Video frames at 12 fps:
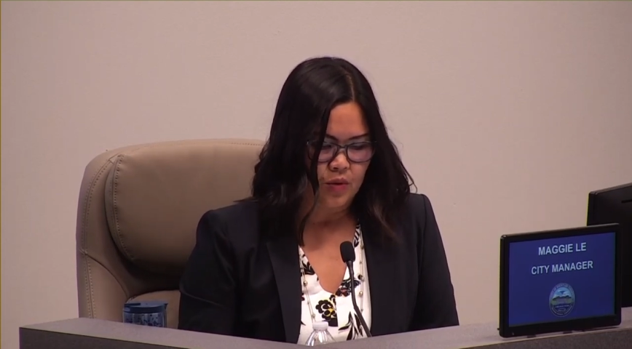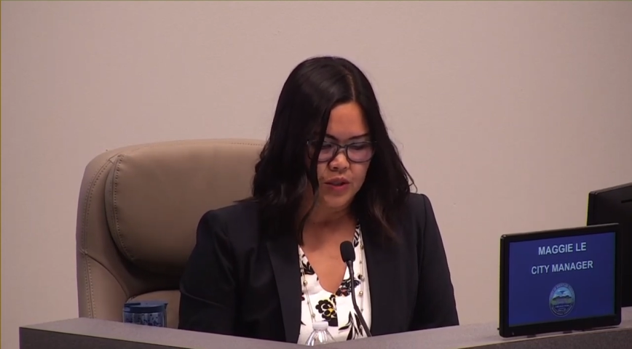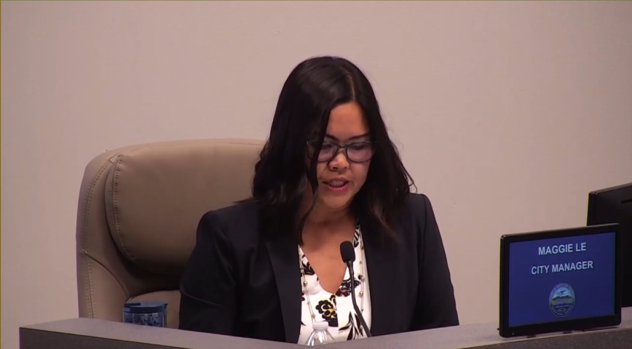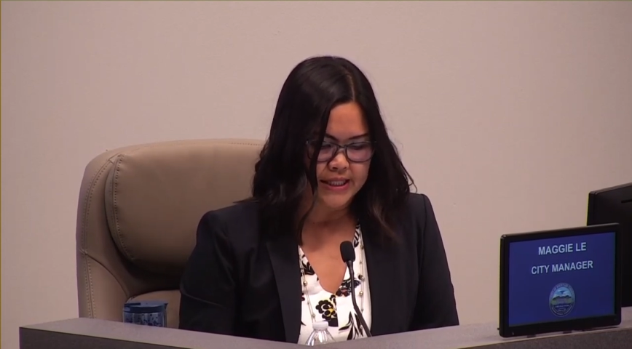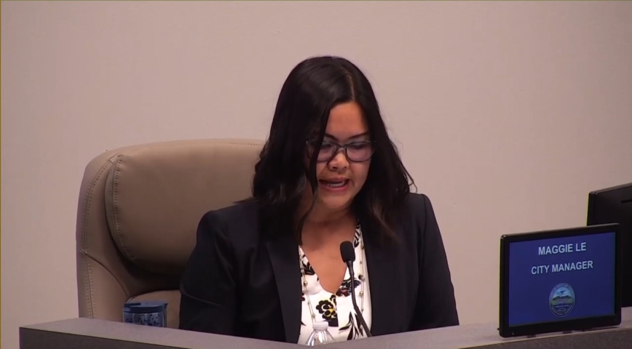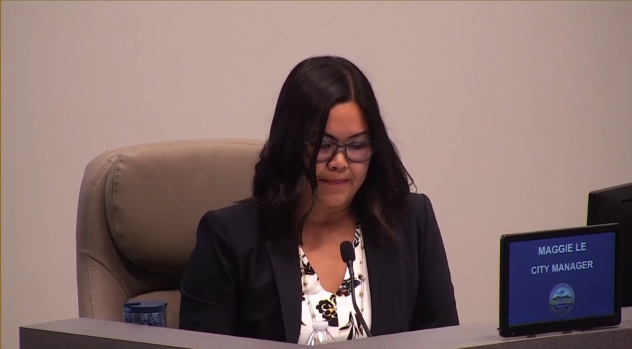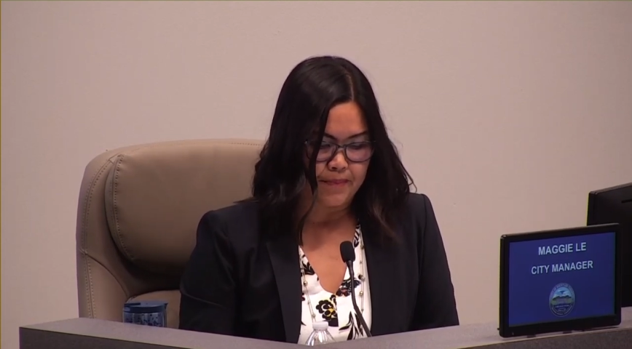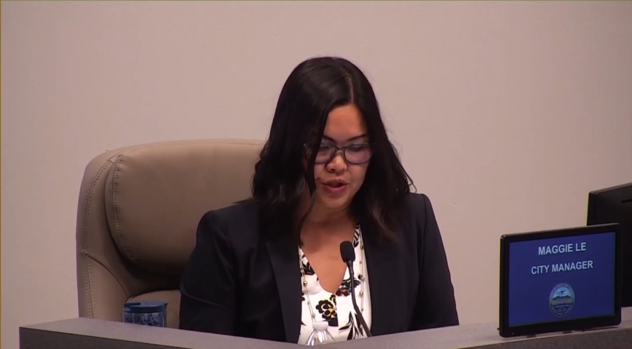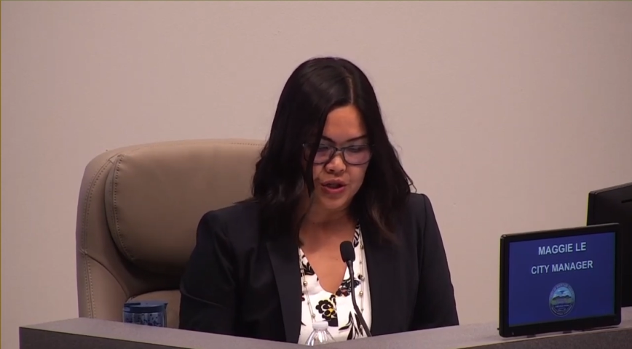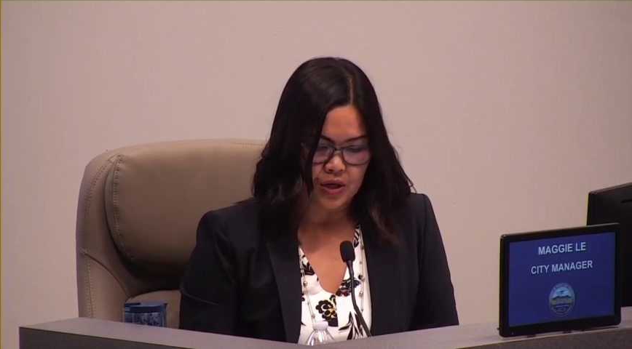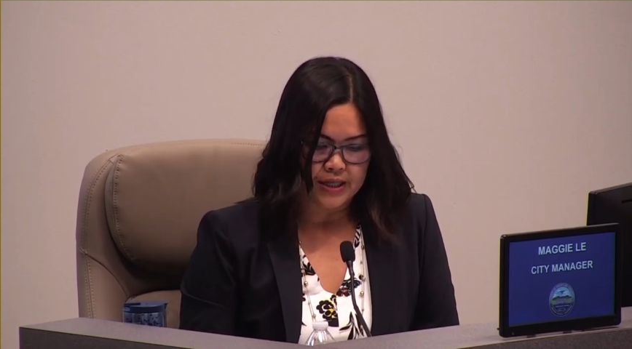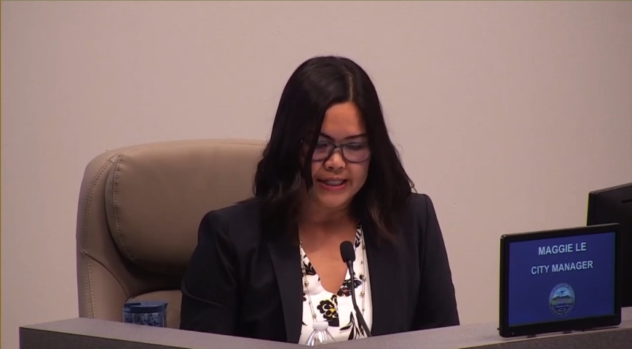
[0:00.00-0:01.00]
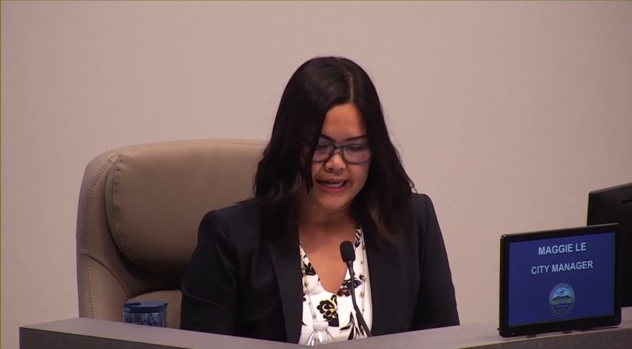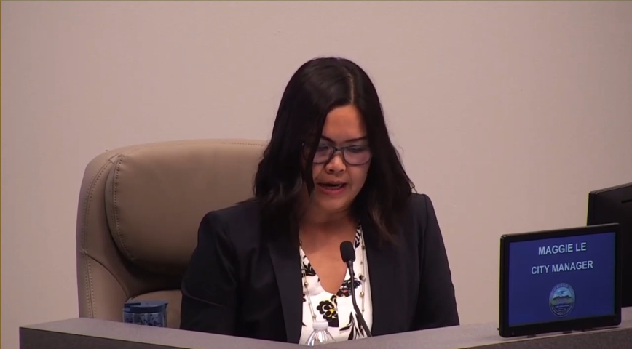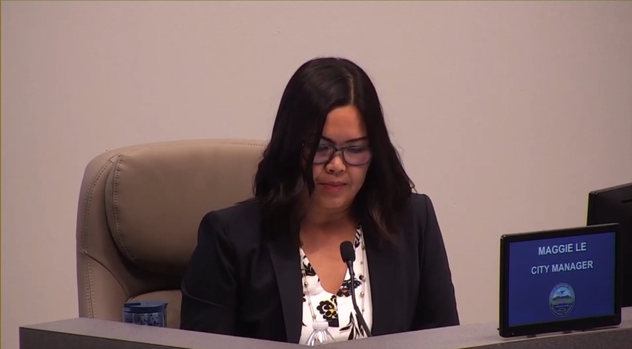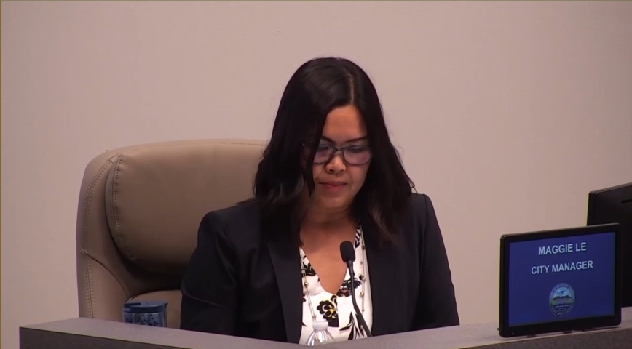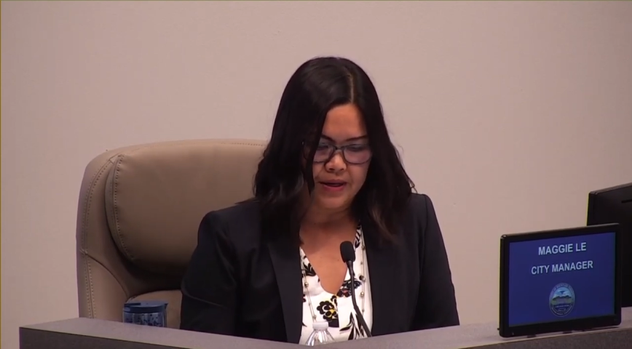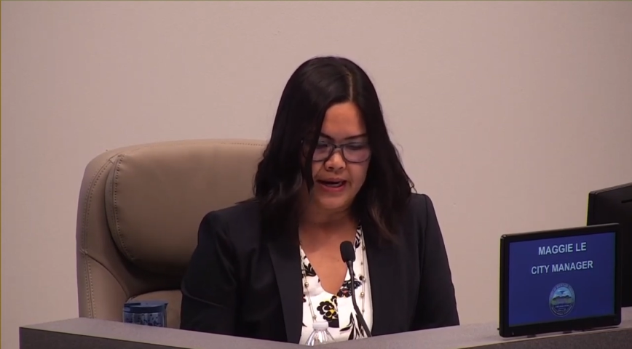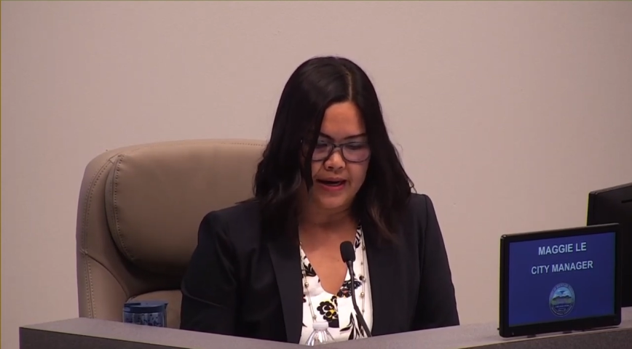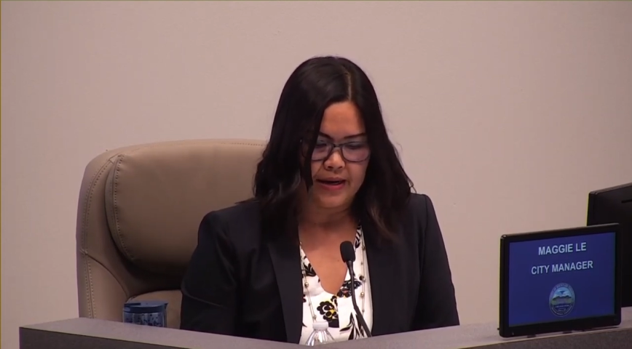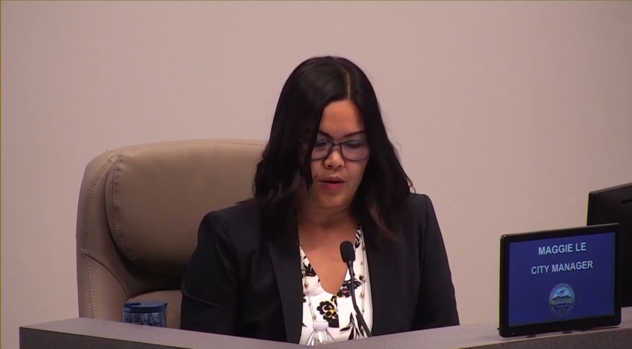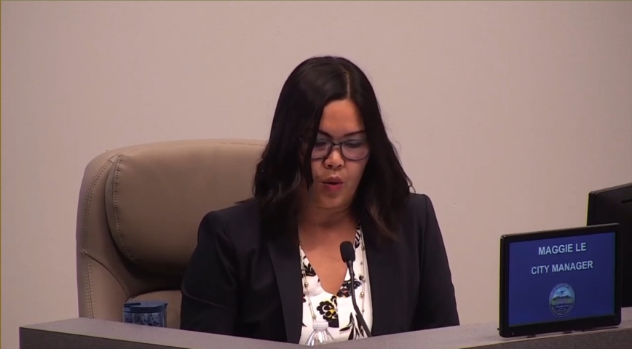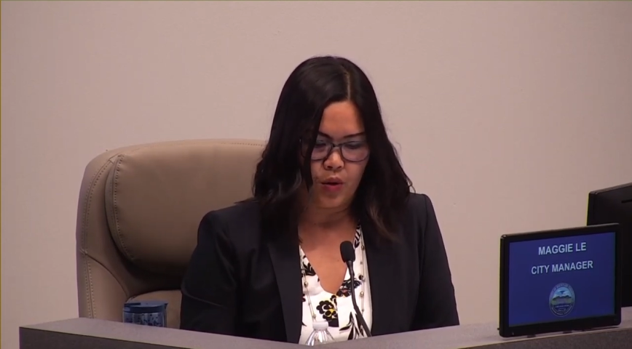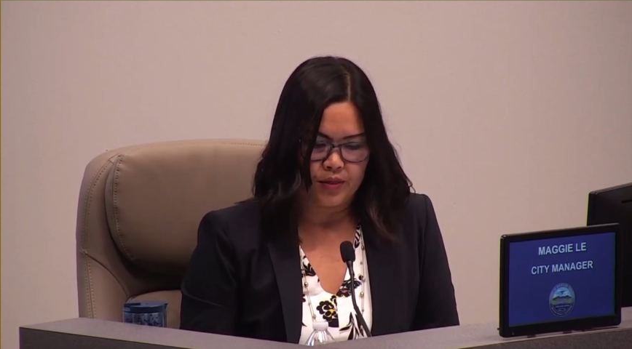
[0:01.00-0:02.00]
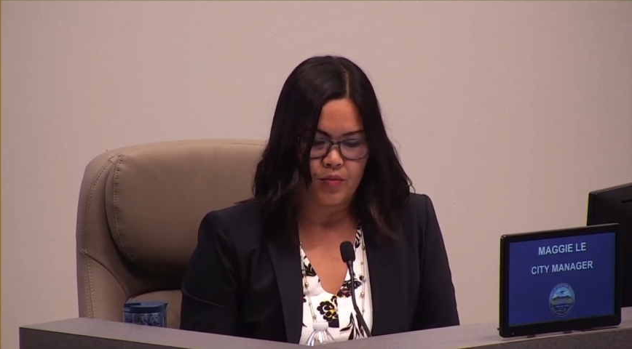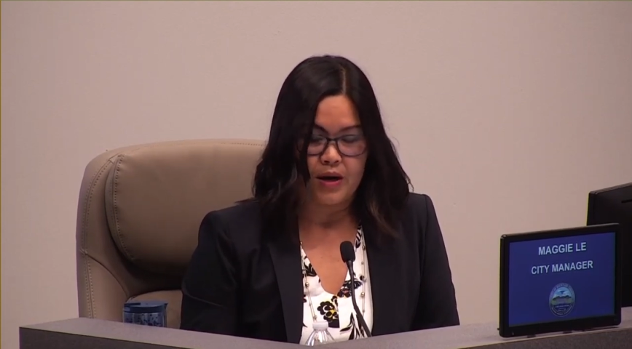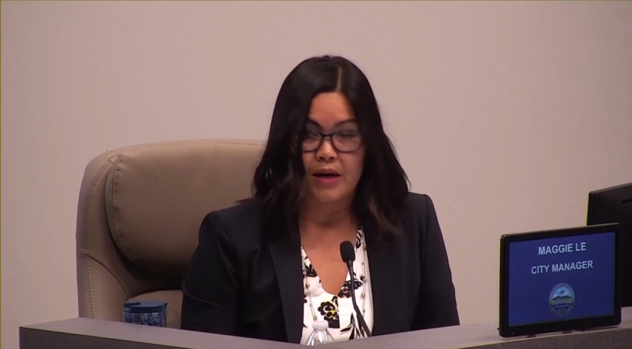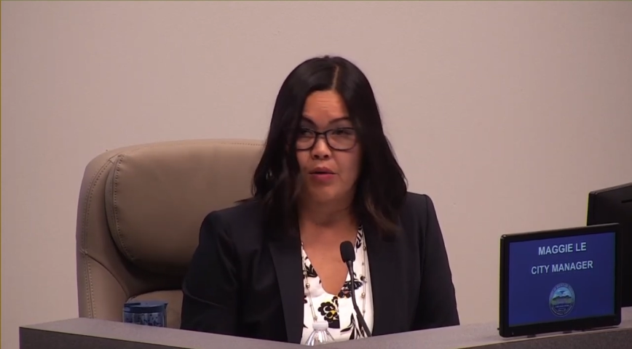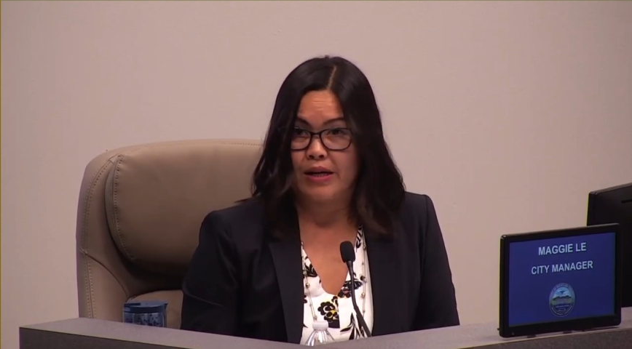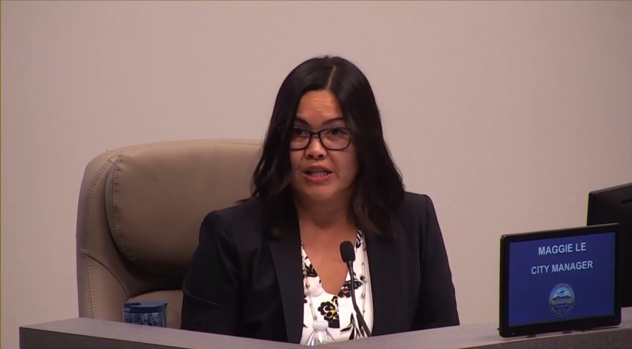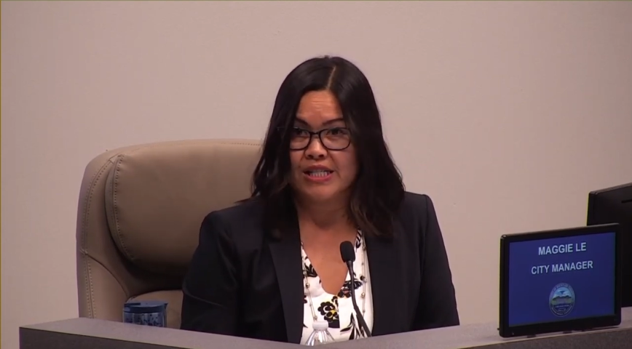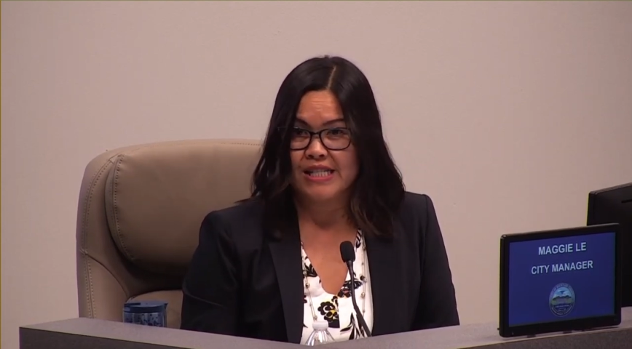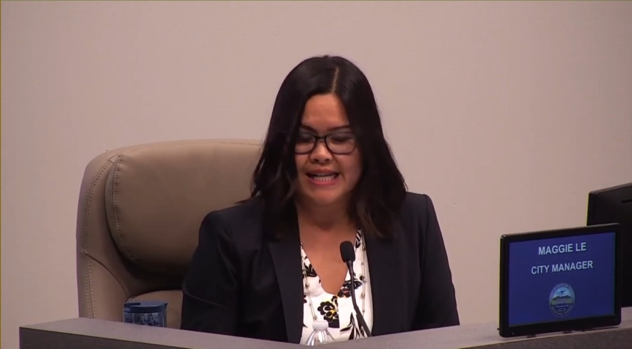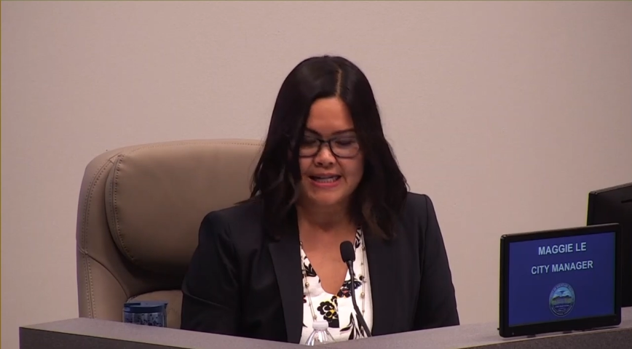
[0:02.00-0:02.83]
which is at Bushard and Talbert or the recreation